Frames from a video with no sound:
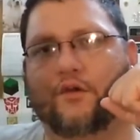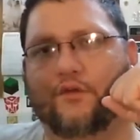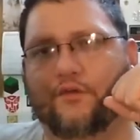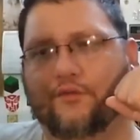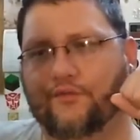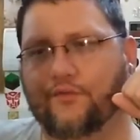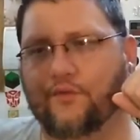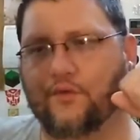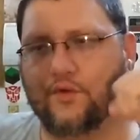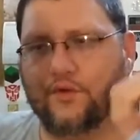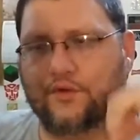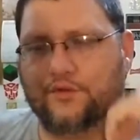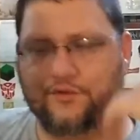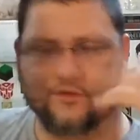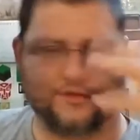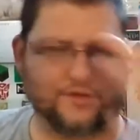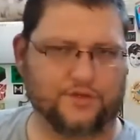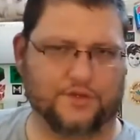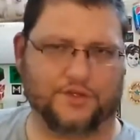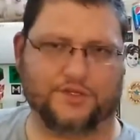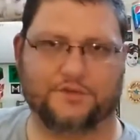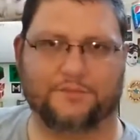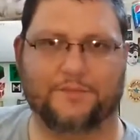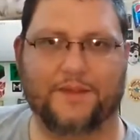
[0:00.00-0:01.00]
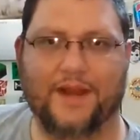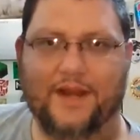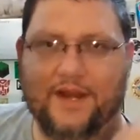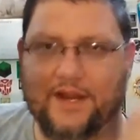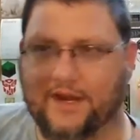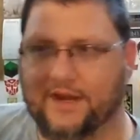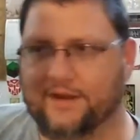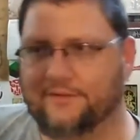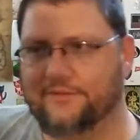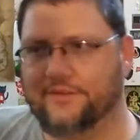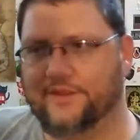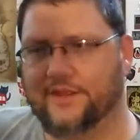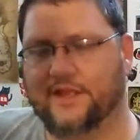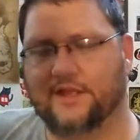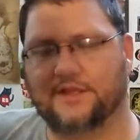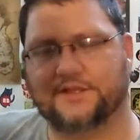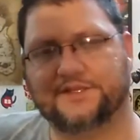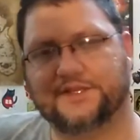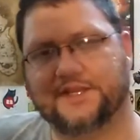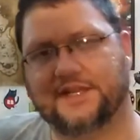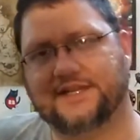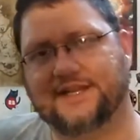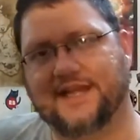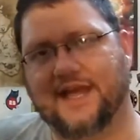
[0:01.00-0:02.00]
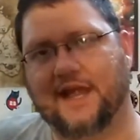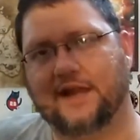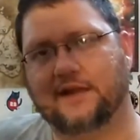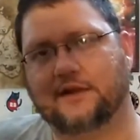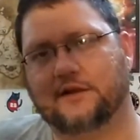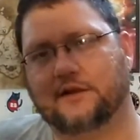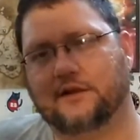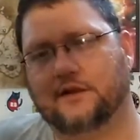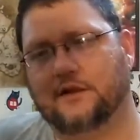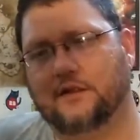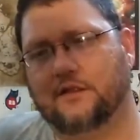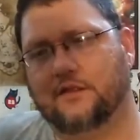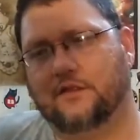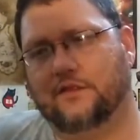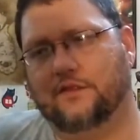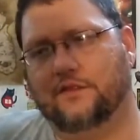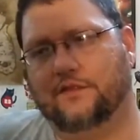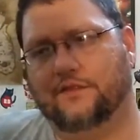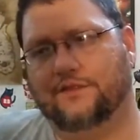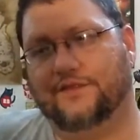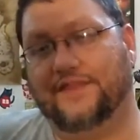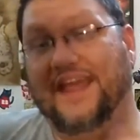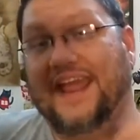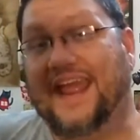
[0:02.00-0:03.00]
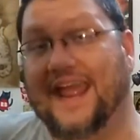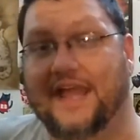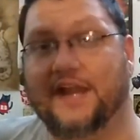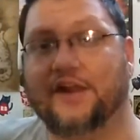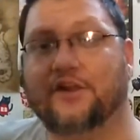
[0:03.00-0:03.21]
for their social media and everything else like that, they